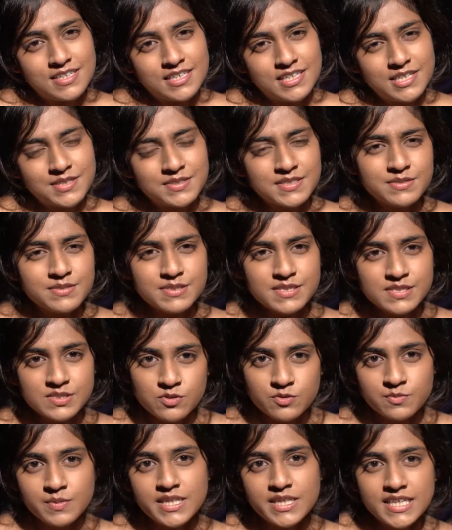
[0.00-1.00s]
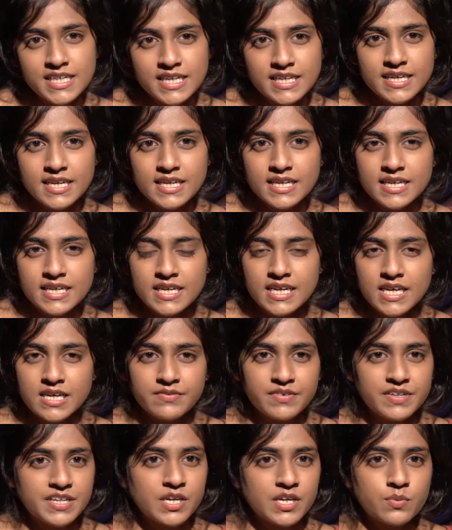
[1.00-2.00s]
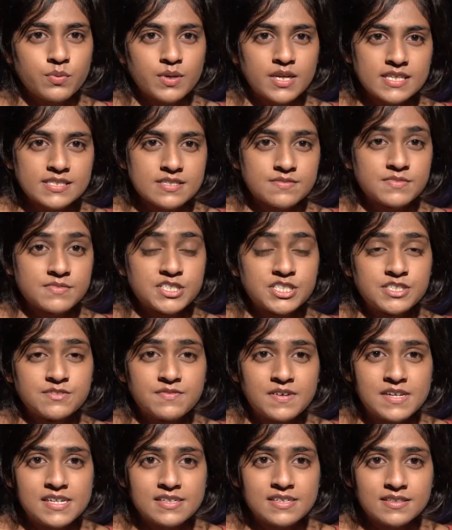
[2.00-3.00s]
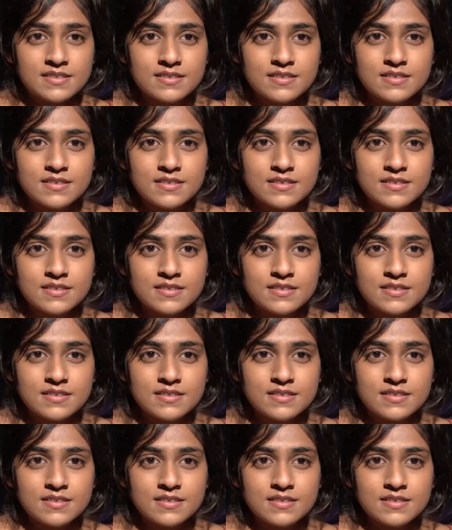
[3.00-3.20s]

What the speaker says: There were so many everyday ways in which she felt,